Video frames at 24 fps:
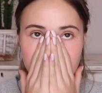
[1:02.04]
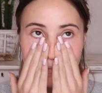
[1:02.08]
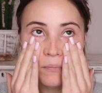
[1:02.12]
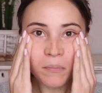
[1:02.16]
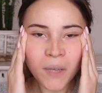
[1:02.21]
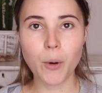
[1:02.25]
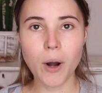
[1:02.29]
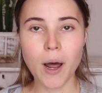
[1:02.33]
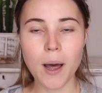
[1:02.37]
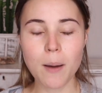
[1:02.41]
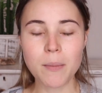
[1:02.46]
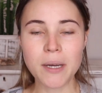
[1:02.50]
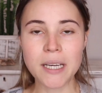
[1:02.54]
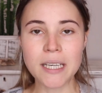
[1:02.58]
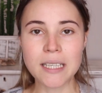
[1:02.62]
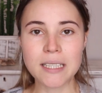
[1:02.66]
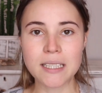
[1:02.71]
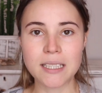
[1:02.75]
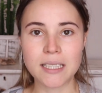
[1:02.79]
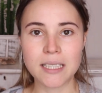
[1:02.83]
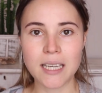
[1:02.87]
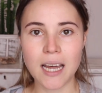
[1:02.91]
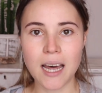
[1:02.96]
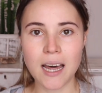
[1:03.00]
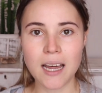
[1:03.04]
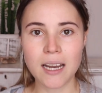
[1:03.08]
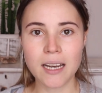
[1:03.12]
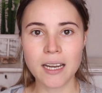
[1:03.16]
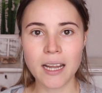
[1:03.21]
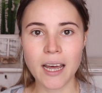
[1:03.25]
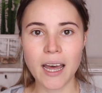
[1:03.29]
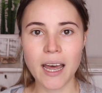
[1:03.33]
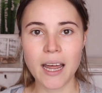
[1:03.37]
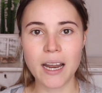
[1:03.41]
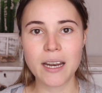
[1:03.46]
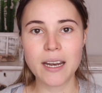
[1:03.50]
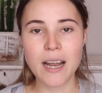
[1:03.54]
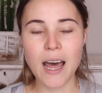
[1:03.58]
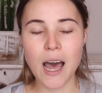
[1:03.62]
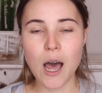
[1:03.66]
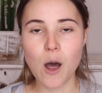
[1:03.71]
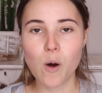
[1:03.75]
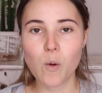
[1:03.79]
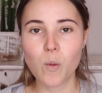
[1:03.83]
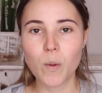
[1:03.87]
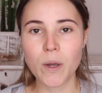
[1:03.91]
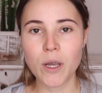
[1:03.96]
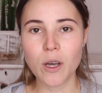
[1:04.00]
Primer is done and
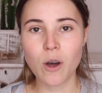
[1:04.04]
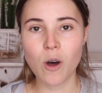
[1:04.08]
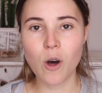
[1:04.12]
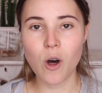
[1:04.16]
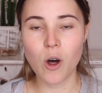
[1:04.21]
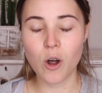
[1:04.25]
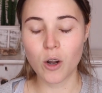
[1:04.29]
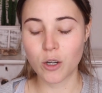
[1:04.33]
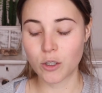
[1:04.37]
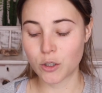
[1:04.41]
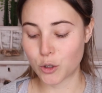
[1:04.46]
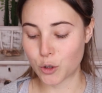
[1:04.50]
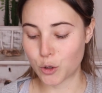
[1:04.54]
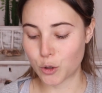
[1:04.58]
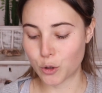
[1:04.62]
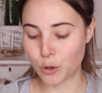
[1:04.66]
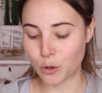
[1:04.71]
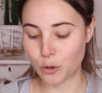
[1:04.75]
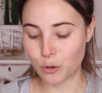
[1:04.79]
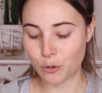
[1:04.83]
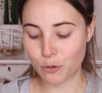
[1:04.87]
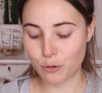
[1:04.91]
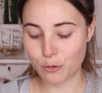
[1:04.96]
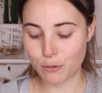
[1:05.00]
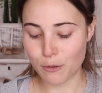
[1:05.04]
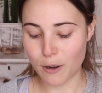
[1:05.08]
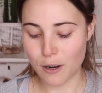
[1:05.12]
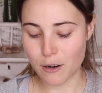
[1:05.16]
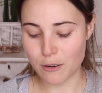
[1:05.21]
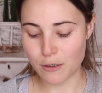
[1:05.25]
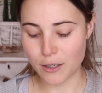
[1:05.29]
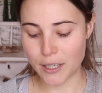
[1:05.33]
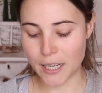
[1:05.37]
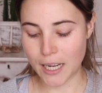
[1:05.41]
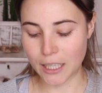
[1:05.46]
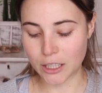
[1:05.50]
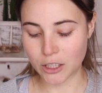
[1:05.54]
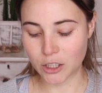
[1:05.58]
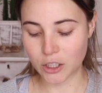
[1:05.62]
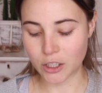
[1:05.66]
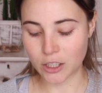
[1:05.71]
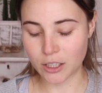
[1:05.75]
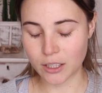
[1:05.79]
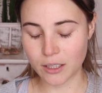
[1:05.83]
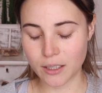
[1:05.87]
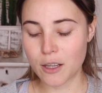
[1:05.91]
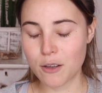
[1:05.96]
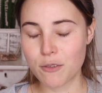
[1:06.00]
now we are on to
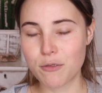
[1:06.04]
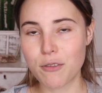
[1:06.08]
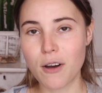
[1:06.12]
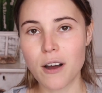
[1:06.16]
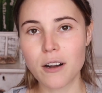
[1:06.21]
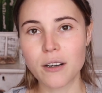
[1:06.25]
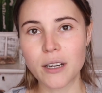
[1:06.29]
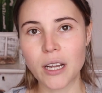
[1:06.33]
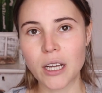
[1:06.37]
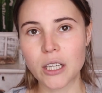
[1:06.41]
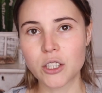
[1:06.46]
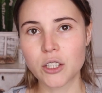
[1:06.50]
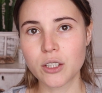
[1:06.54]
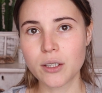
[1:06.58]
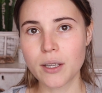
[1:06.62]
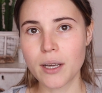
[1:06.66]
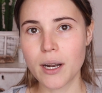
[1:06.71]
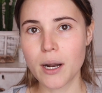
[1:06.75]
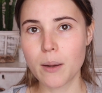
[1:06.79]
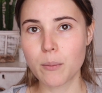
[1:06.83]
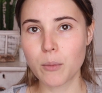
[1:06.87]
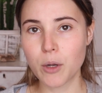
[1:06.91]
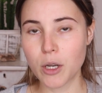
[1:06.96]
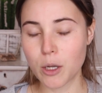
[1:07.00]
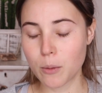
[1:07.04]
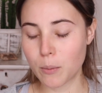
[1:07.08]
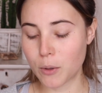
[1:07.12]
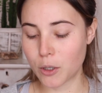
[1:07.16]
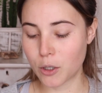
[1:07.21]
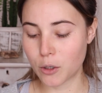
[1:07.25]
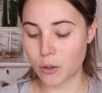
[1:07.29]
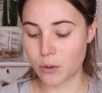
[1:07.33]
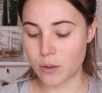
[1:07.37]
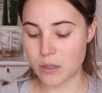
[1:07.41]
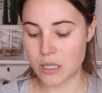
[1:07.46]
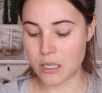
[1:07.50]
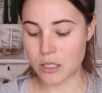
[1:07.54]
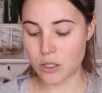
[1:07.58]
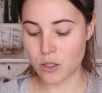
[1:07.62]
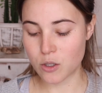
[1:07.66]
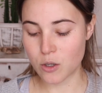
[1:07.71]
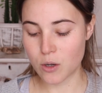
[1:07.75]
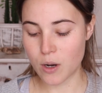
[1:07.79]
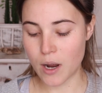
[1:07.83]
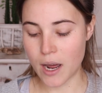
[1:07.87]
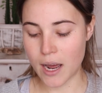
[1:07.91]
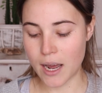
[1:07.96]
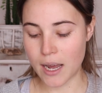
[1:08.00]
foundation. The foundation that I'm going to be using
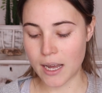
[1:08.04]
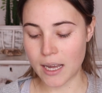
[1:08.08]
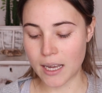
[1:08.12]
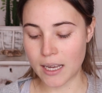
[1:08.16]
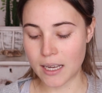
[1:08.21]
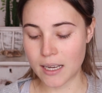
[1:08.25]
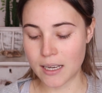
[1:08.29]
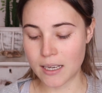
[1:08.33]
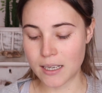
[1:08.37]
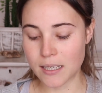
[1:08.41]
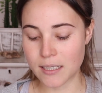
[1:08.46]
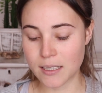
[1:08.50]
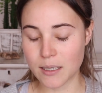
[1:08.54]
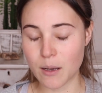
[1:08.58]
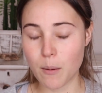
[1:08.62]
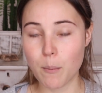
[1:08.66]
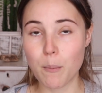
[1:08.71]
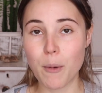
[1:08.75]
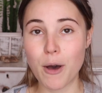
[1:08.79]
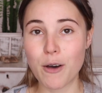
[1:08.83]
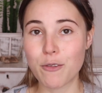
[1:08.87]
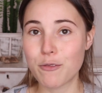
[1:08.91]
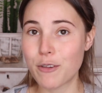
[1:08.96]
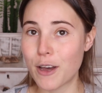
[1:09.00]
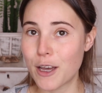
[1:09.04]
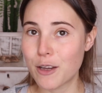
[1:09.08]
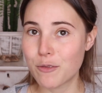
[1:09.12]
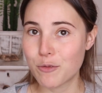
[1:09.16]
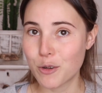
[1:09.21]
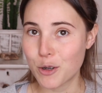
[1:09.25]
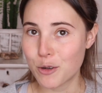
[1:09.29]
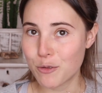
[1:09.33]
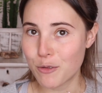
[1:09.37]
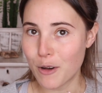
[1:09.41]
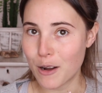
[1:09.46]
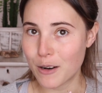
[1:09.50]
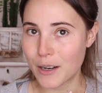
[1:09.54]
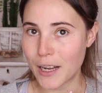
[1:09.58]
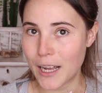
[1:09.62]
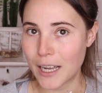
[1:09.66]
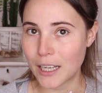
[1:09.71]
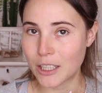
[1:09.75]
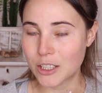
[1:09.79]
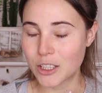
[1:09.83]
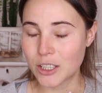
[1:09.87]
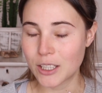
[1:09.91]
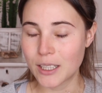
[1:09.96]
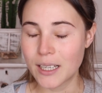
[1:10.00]
today is my favorite
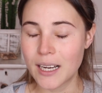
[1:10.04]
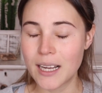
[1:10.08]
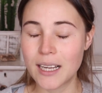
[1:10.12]
foundation.